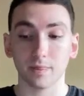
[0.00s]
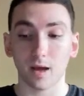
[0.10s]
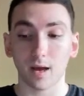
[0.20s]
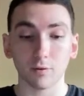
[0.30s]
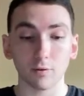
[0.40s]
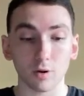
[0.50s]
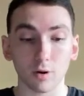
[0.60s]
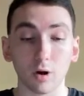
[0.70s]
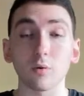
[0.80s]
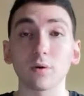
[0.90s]
I don't
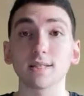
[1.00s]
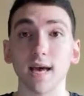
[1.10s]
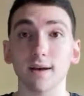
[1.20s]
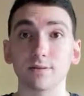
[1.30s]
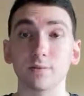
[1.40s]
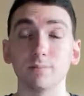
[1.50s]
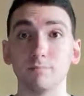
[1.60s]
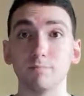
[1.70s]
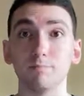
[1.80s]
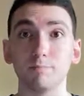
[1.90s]
always have to
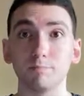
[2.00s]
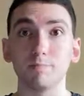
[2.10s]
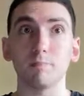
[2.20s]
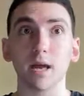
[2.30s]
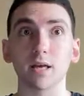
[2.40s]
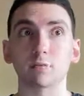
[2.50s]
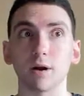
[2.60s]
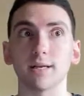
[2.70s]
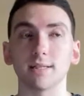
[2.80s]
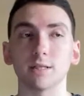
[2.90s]
make the
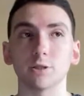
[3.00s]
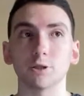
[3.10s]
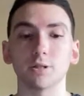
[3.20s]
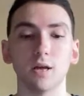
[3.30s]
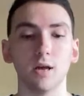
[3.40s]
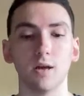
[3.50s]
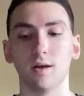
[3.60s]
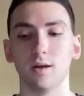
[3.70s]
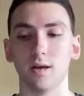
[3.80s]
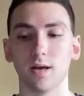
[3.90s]
right decision.
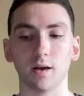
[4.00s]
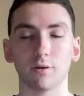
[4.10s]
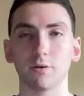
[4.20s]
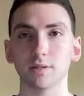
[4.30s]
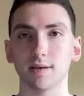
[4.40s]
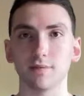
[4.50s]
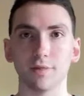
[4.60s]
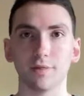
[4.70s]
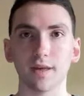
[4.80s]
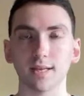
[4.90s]
I don't always have to
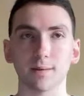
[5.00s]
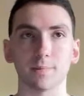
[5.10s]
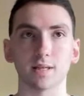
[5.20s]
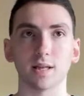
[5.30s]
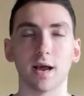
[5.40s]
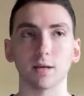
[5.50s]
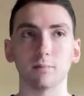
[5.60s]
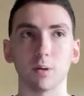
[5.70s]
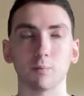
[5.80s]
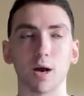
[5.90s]
think something that I can
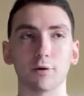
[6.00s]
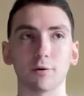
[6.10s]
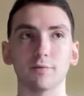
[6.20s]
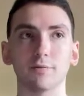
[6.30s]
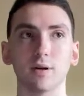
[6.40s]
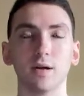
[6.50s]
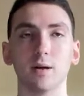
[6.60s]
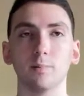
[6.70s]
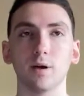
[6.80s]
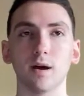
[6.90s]
be proud of.
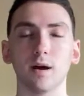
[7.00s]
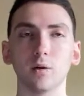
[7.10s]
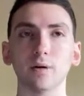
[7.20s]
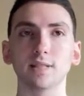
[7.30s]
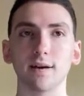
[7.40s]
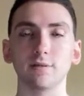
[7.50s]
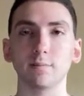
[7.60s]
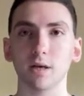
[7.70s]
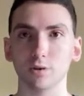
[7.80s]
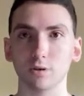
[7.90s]
But I always have to
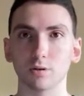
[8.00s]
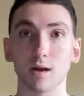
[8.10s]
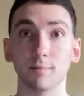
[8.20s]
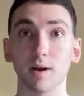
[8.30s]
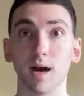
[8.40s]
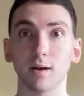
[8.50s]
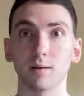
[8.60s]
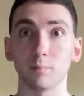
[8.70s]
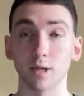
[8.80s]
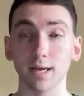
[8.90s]
make sure that I'm
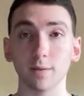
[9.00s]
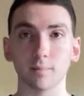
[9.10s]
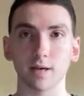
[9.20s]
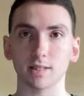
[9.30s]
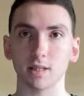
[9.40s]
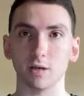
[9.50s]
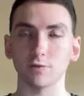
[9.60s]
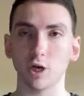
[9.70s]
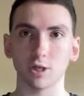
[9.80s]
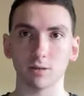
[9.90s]
not blaming myself,
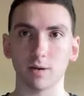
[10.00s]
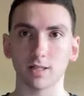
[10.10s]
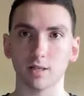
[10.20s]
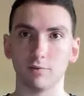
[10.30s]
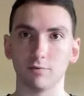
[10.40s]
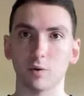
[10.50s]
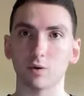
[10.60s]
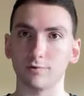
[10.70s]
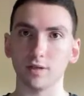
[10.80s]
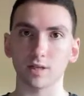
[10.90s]
judging myself,
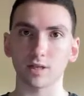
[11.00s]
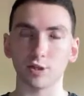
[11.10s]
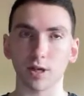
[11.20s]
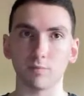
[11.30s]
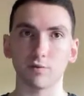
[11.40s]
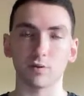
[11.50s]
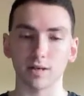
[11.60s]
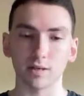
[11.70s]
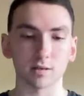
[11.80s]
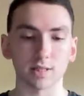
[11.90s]
or feeling shameful
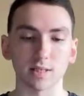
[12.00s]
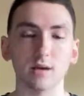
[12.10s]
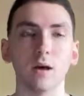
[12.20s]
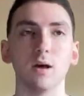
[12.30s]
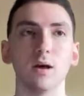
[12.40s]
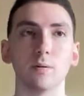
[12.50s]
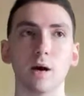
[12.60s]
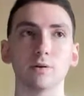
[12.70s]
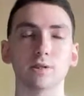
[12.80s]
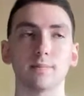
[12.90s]
and guilty
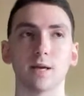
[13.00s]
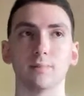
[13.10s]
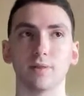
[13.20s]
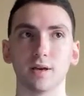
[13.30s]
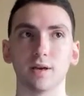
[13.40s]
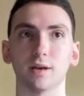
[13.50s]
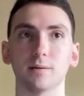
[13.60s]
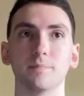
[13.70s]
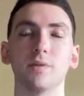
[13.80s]
about something I'm thinking.